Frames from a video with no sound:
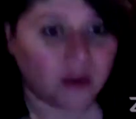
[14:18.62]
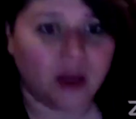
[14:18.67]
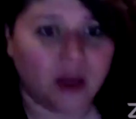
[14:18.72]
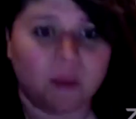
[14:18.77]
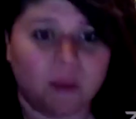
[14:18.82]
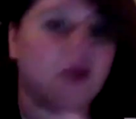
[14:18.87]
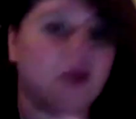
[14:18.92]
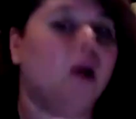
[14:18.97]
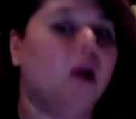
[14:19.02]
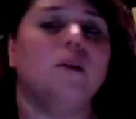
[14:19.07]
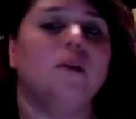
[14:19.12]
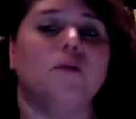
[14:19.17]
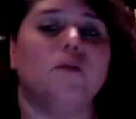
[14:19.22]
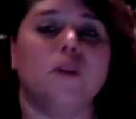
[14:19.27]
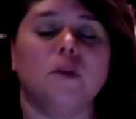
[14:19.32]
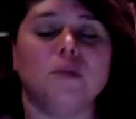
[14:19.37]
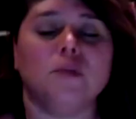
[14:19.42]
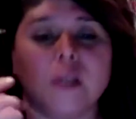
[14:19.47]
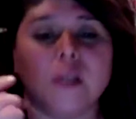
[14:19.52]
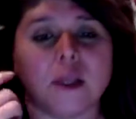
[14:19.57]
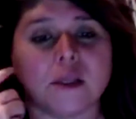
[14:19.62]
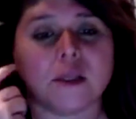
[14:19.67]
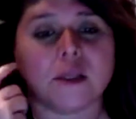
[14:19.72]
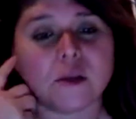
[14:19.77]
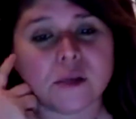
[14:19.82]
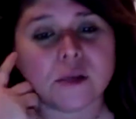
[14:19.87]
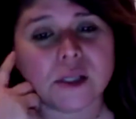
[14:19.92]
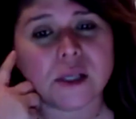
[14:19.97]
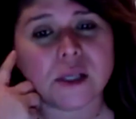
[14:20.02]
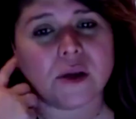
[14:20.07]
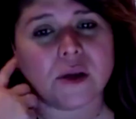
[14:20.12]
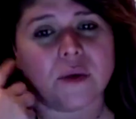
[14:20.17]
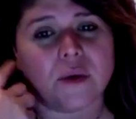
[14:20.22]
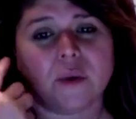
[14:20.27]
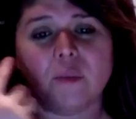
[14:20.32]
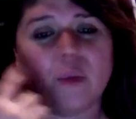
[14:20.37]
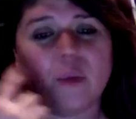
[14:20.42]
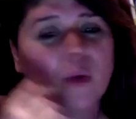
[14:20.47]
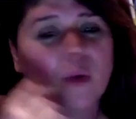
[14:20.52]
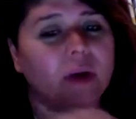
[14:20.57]
and all of those things. Those things are
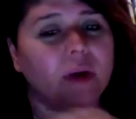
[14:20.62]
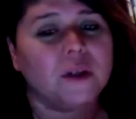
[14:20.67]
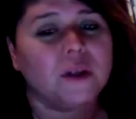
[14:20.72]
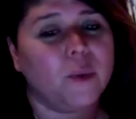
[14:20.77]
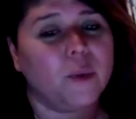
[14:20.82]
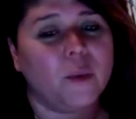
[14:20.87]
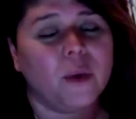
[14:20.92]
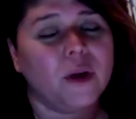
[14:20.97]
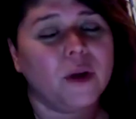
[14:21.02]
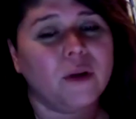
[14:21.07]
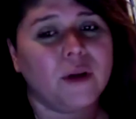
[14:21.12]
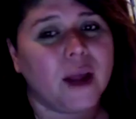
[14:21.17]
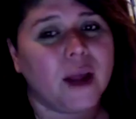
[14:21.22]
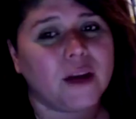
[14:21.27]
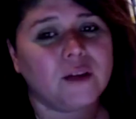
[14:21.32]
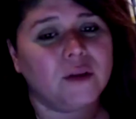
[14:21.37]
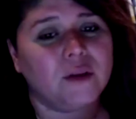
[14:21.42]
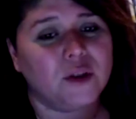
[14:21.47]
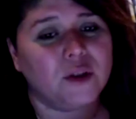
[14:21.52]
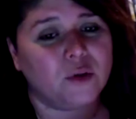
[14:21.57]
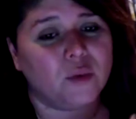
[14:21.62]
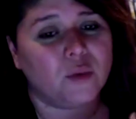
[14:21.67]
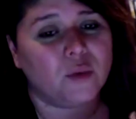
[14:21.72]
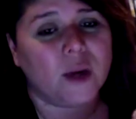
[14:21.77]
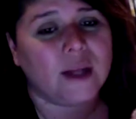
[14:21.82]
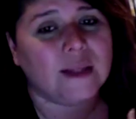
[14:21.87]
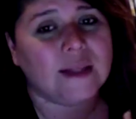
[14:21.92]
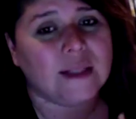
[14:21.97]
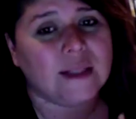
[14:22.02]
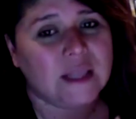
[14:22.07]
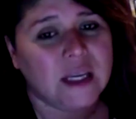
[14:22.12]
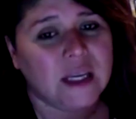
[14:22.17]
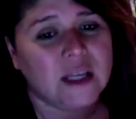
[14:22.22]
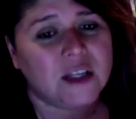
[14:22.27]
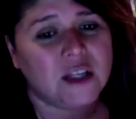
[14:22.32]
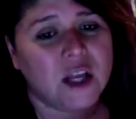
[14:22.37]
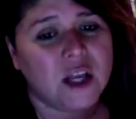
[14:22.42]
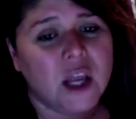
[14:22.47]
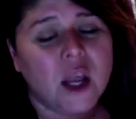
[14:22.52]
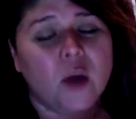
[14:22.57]
important, but we don't actually directly
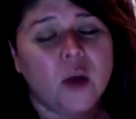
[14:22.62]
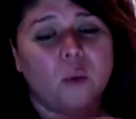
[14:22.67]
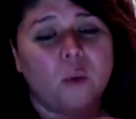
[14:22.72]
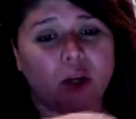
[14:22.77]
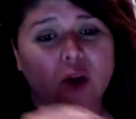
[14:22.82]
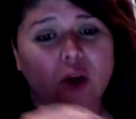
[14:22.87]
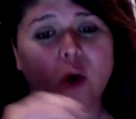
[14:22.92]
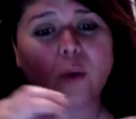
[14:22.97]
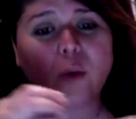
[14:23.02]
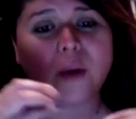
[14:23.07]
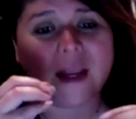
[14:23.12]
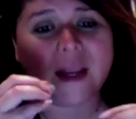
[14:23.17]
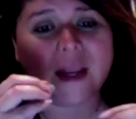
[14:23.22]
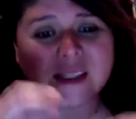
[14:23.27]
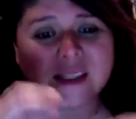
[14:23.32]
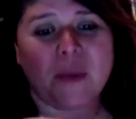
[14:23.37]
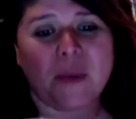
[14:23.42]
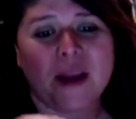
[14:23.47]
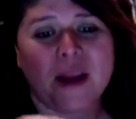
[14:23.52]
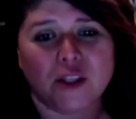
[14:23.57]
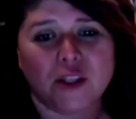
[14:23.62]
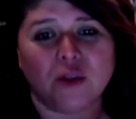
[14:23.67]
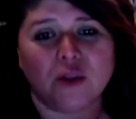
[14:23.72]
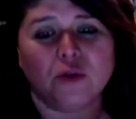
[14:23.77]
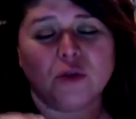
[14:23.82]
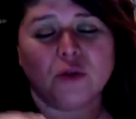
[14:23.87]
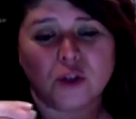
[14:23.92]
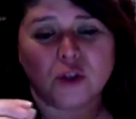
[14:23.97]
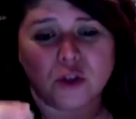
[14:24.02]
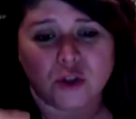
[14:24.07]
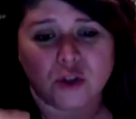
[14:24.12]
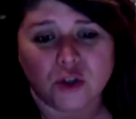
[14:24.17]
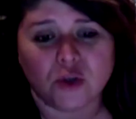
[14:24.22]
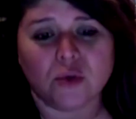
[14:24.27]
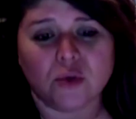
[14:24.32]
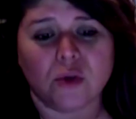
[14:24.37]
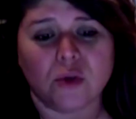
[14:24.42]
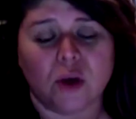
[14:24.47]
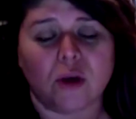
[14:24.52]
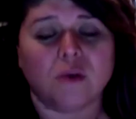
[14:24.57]
teach. We don't expect children to
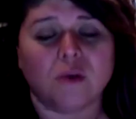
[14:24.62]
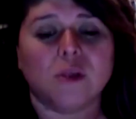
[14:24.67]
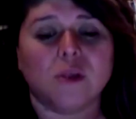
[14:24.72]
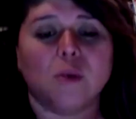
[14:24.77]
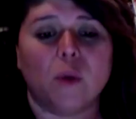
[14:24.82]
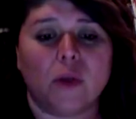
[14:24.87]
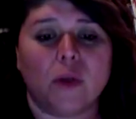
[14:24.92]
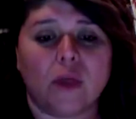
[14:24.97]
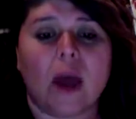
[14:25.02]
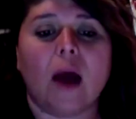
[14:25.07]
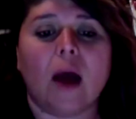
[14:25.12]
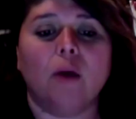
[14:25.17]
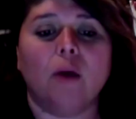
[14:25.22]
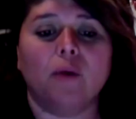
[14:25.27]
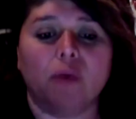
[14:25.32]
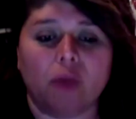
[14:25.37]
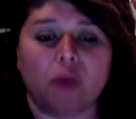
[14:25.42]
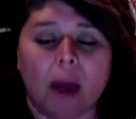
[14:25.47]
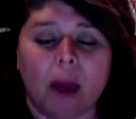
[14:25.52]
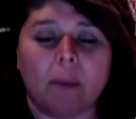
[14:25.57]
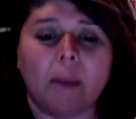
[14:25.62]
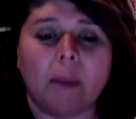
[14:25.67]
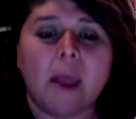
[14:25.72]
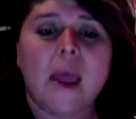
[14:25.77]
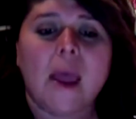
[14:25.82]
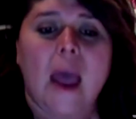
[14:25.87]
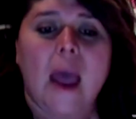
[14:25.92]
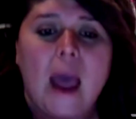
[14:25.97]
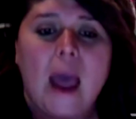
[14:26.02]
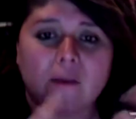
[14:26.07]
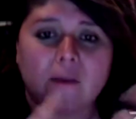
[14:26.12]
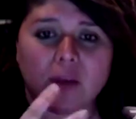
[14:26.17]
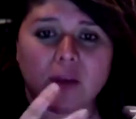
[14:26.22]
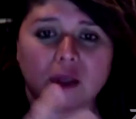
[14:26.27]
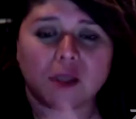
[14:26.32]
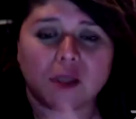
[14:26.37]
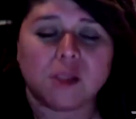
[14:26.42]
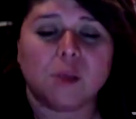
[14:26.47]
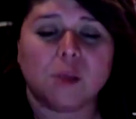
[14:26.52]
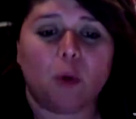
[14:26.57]
do those without them having the
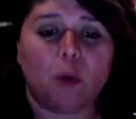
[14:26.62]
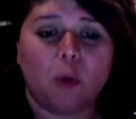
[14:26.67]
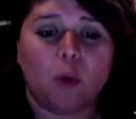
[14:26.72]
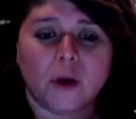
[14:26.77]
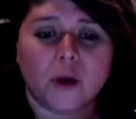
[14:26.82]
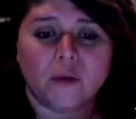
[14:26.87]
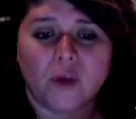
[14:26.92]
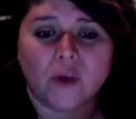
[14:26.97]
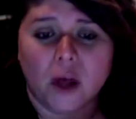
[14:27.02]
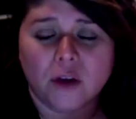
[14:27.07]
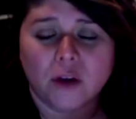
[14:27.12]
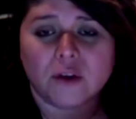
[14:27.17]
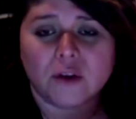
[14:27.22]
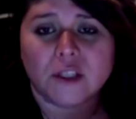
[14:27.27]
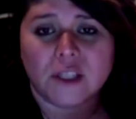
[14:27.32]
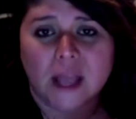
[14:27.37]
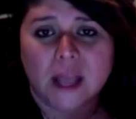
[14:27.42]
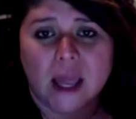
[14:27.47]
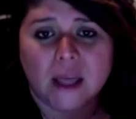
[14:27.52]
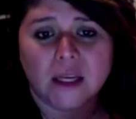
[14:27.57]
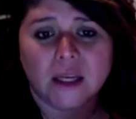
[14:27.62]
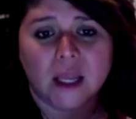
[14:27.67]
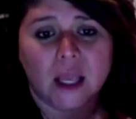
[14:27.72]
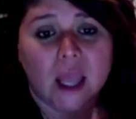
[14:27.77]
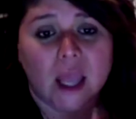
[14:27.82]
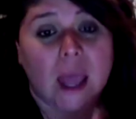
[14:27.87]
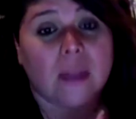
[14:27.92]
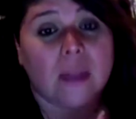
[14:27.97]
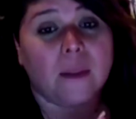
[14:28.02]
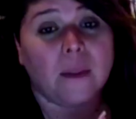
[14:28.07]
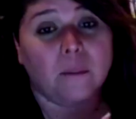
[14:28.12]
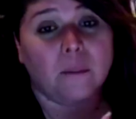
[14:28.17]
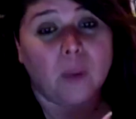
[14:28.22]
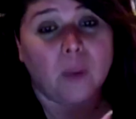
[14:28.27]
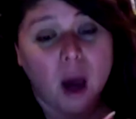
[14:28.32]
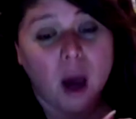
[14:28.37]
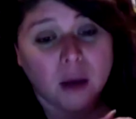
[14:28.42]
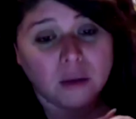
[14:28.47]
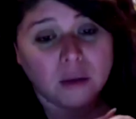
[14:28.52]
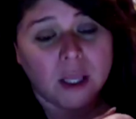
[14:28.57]
supportive understanding and the
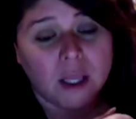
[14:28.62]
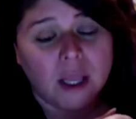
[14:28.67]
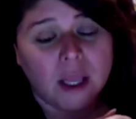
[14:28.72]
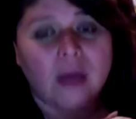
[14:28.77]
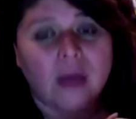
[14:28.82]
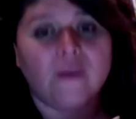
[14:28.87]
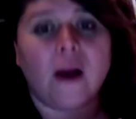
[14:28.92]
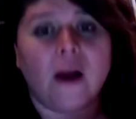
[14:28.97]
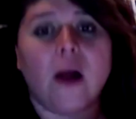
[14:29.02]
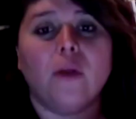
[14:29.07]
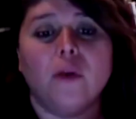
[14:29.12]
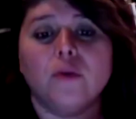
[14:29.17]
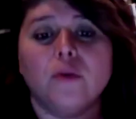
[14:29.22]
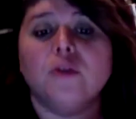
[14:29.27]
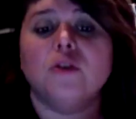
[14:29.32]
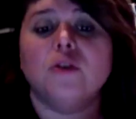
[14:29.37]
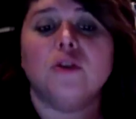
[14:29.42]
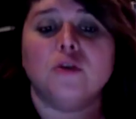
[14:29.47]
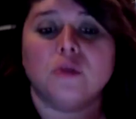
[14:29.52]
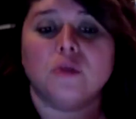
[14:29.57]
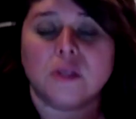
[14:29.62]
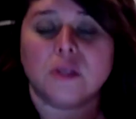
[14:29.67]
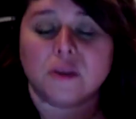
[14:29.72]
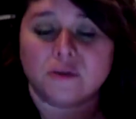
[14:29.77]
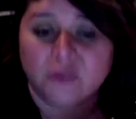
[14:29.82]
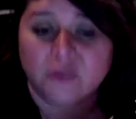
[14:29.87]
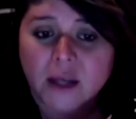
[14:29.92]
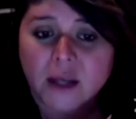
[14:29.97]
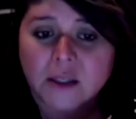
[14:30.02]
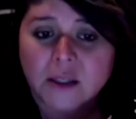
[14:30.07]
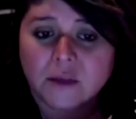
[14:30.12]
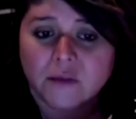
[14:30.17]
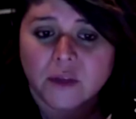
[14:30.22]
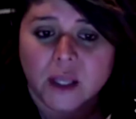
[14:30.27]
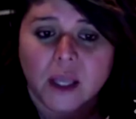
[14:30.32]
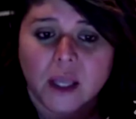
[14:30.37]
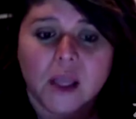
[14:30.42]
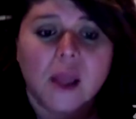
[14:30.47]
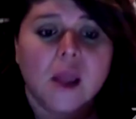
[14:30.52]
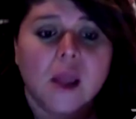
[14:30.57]
modeling of how those are used
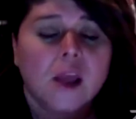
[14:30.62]
effectively.